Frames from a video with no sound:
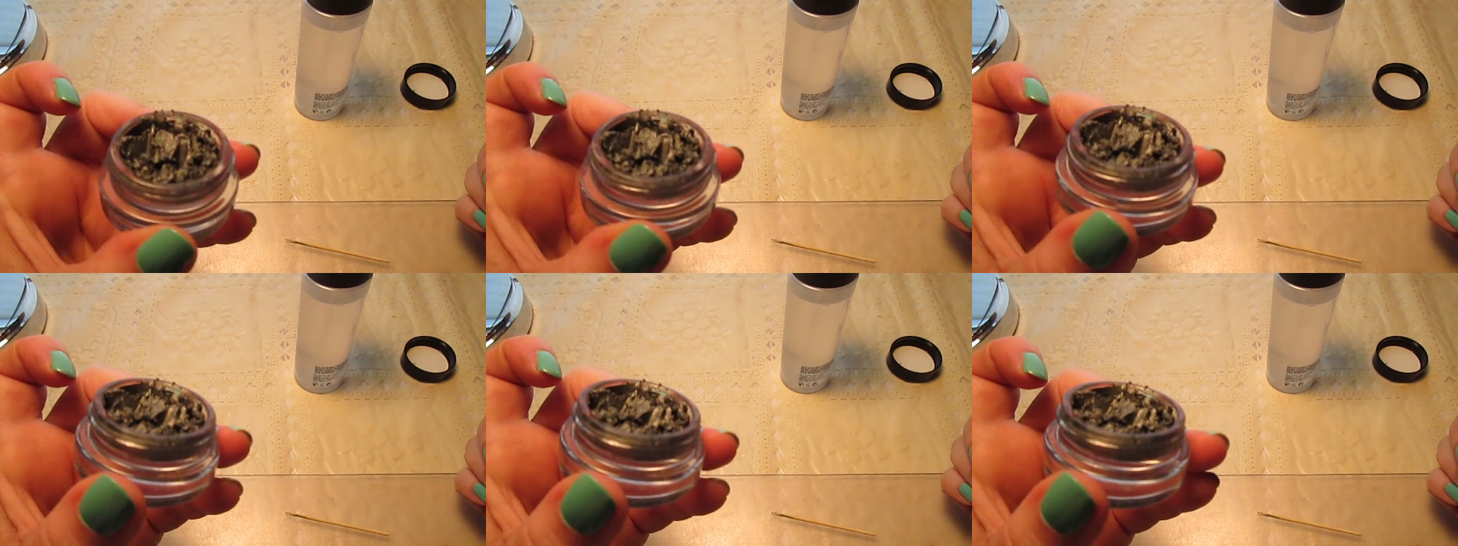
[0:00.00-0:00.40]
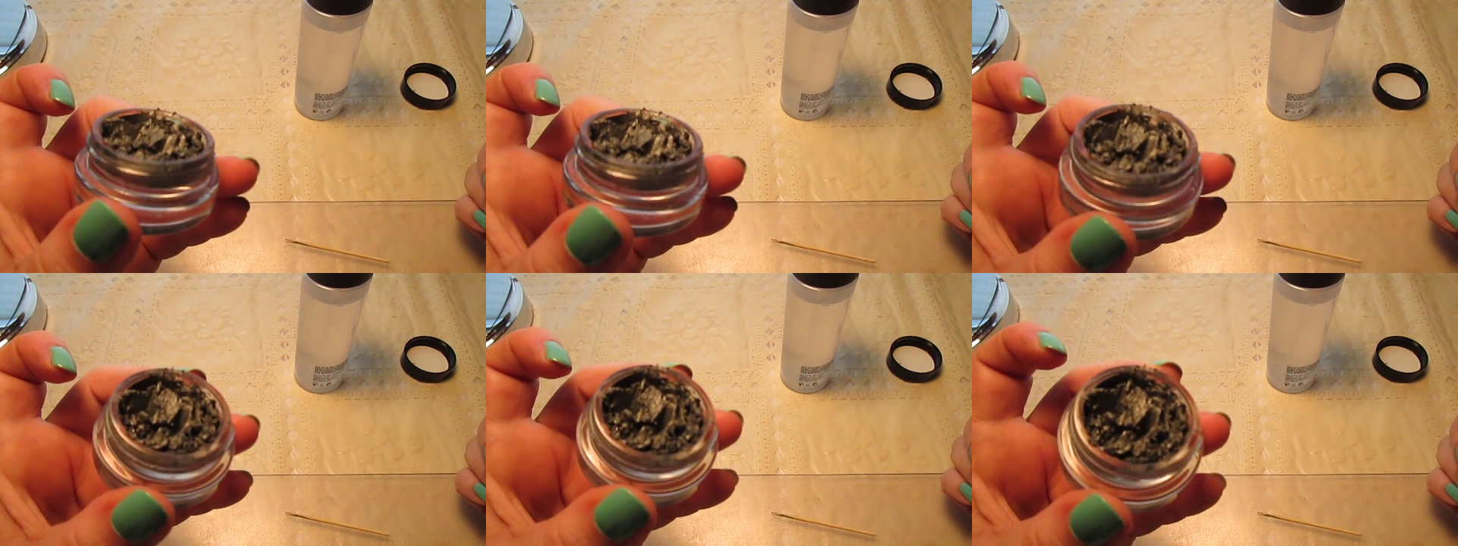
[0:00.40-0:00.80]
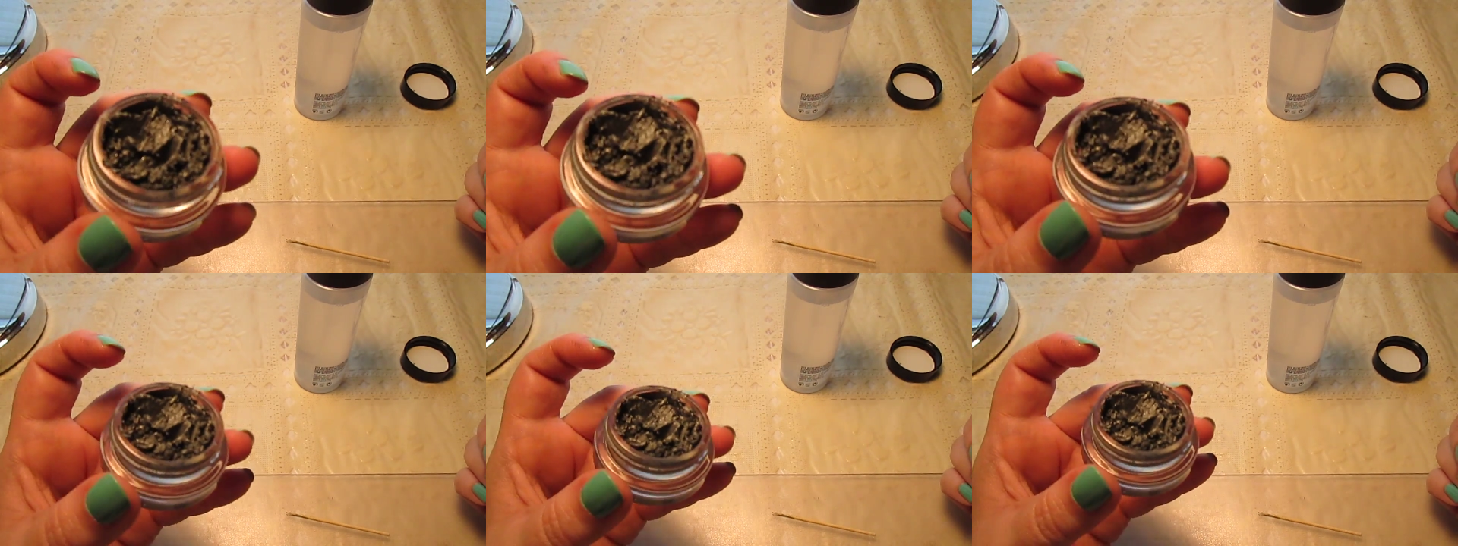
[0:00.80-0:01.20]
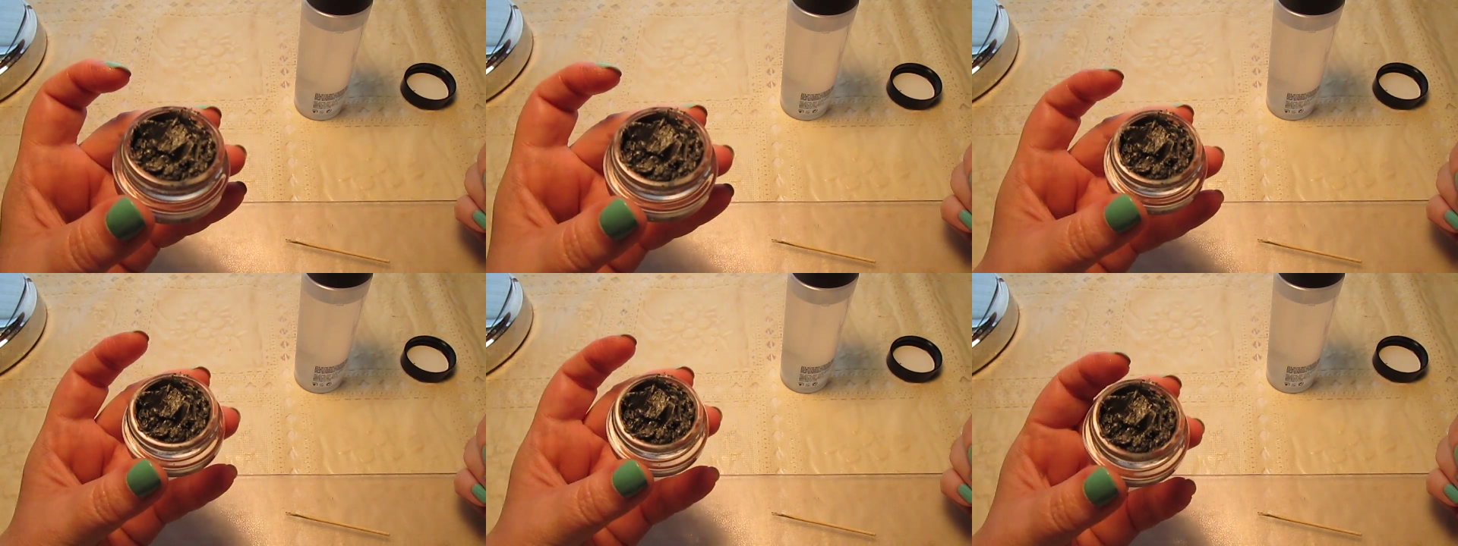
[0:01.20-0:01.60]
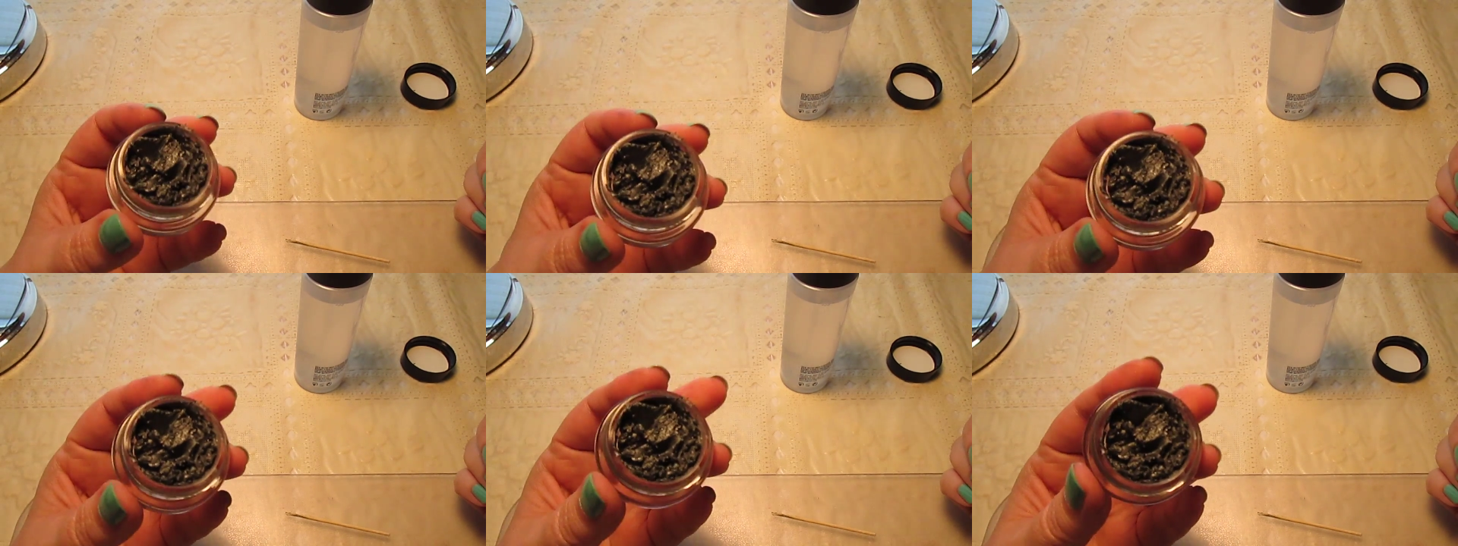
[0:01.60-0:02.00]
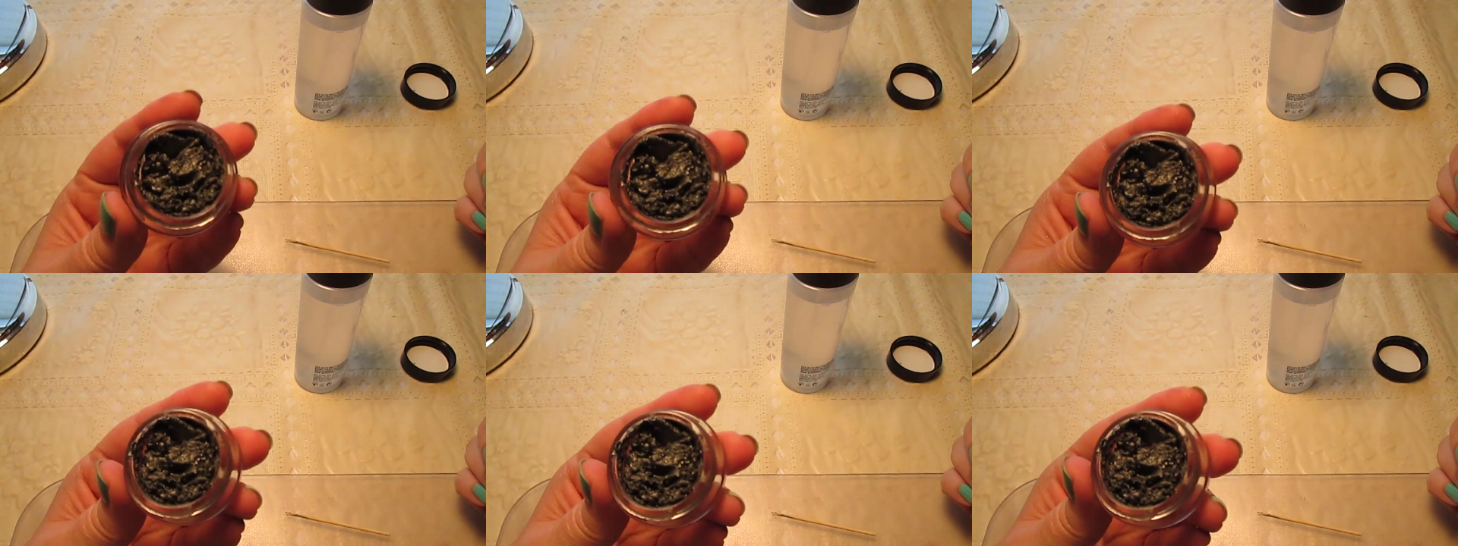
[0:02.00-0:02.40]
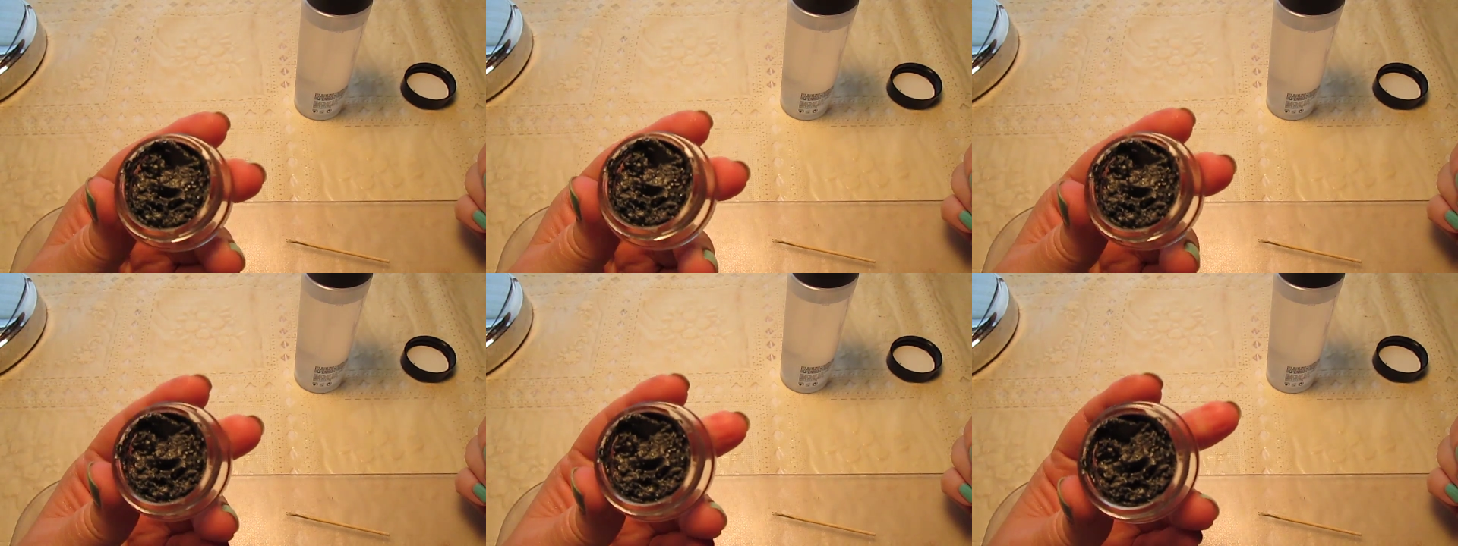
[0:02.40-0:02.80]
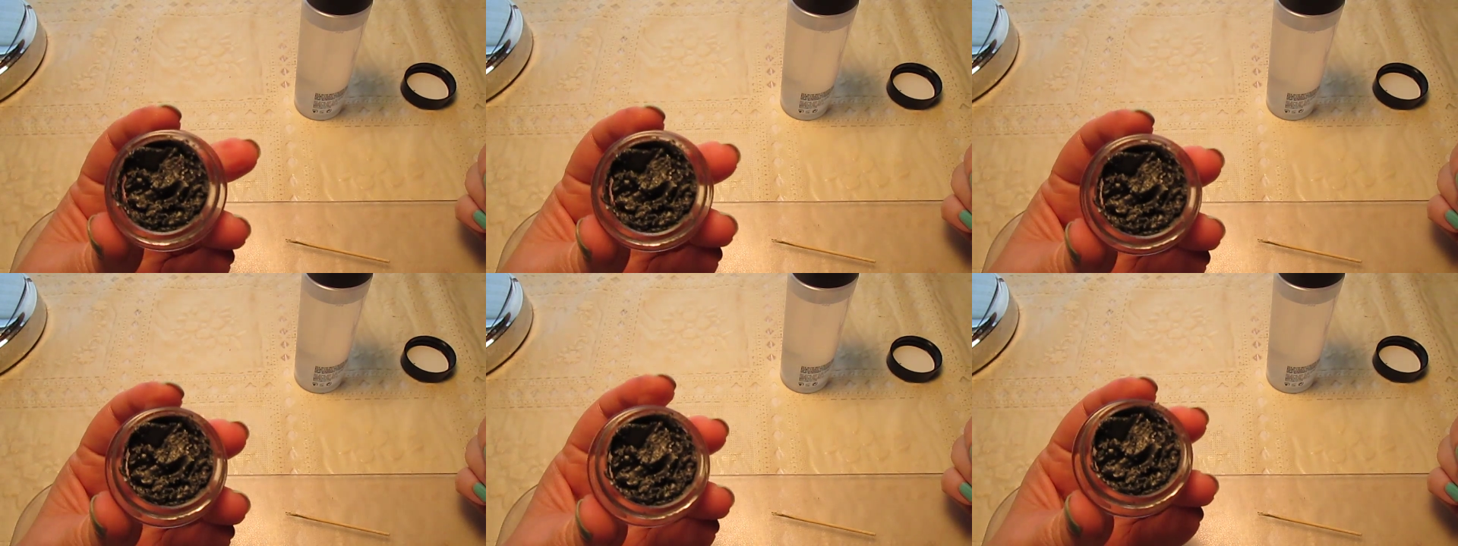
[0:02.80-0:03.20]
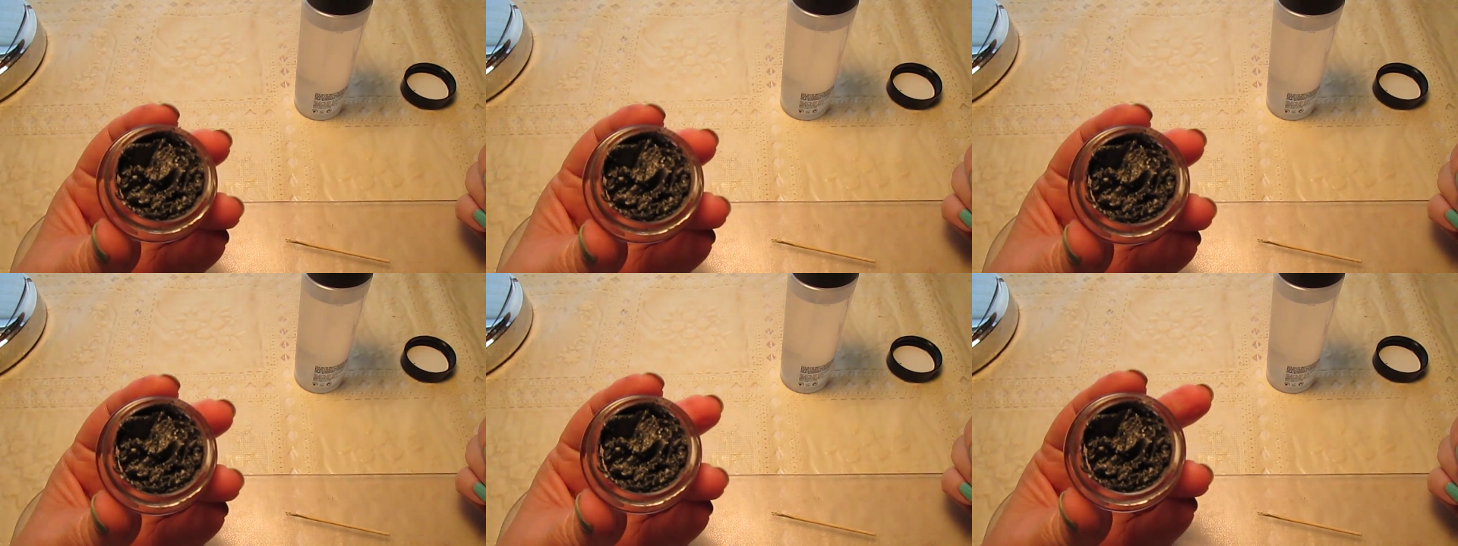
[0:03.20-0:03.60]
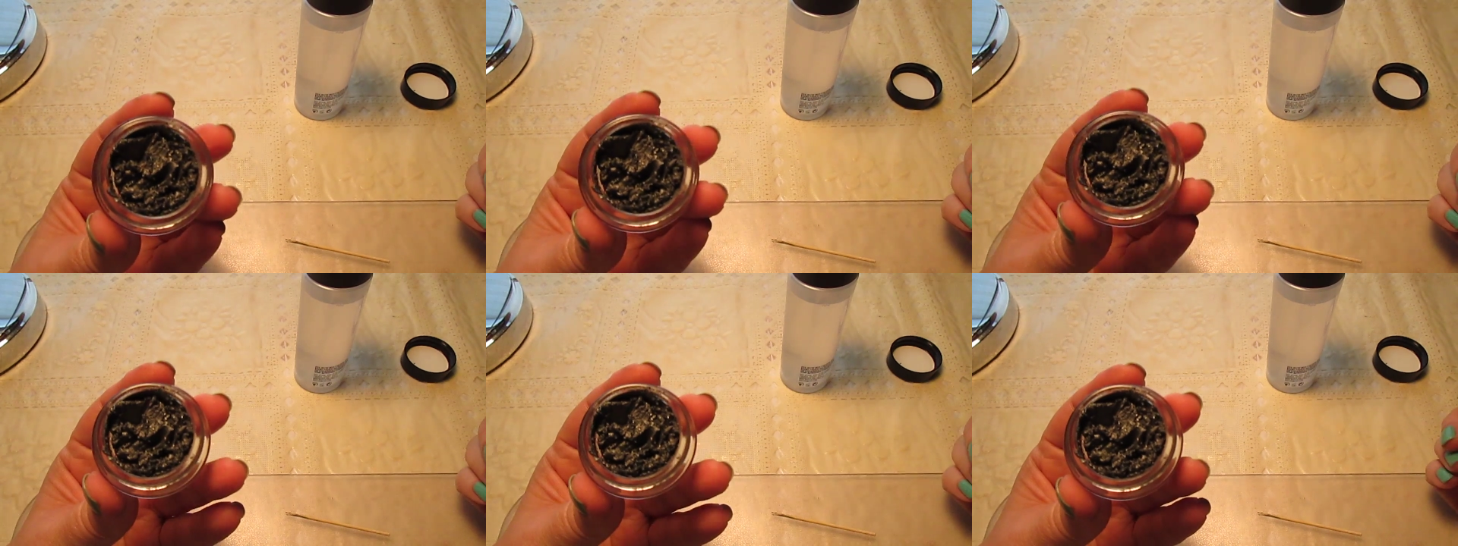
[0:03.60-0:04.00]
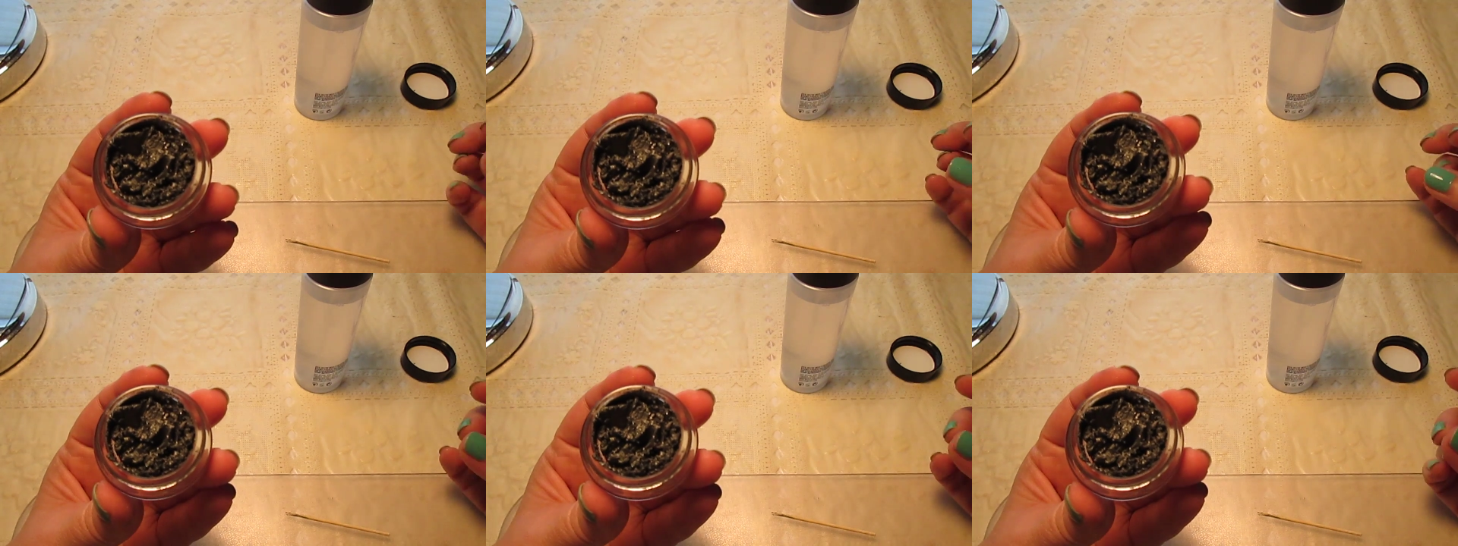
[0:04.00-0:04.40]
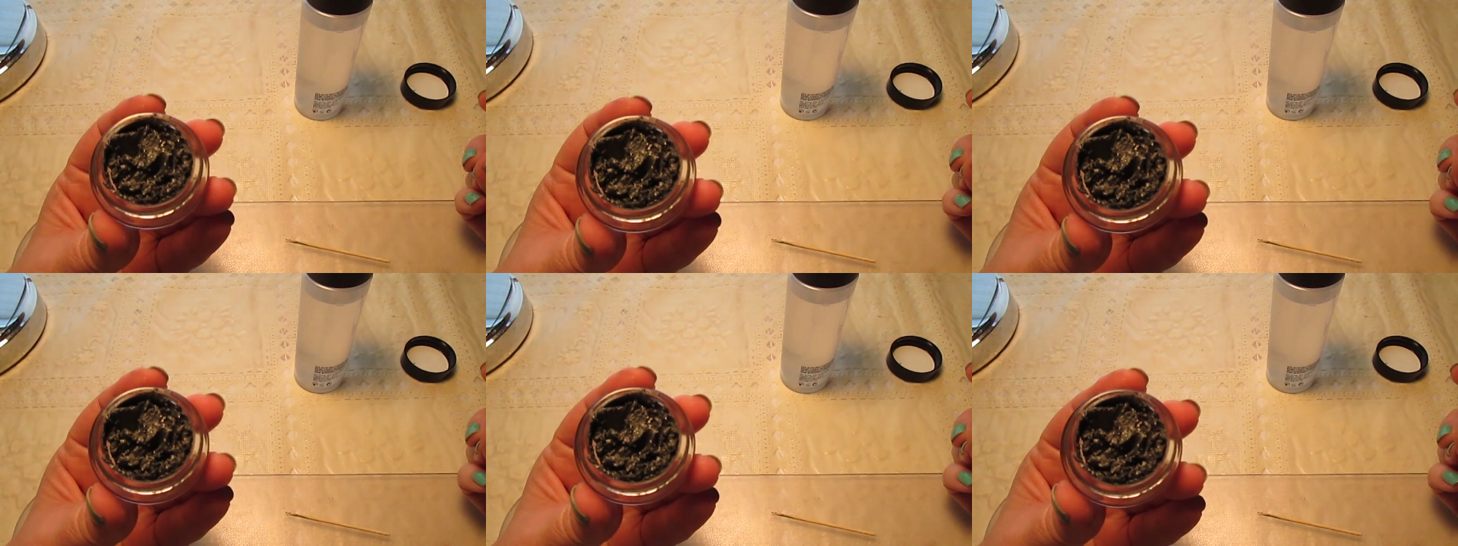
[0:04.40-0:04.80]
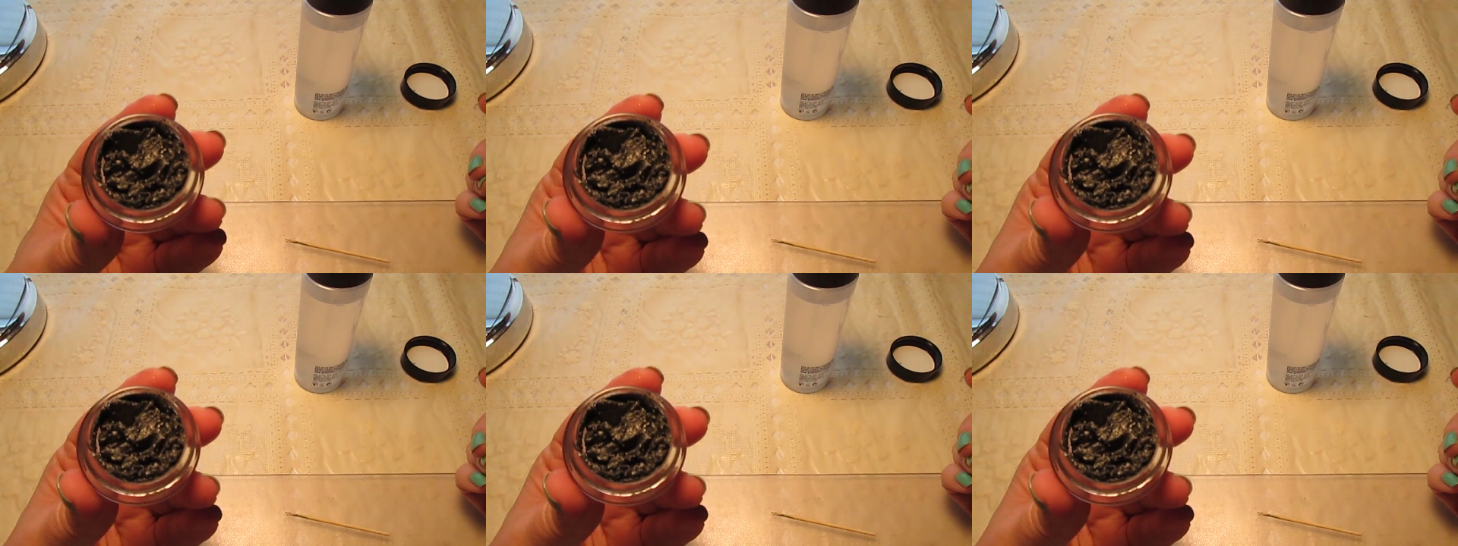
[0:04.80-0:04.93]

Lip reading: [unreadable: no face in view]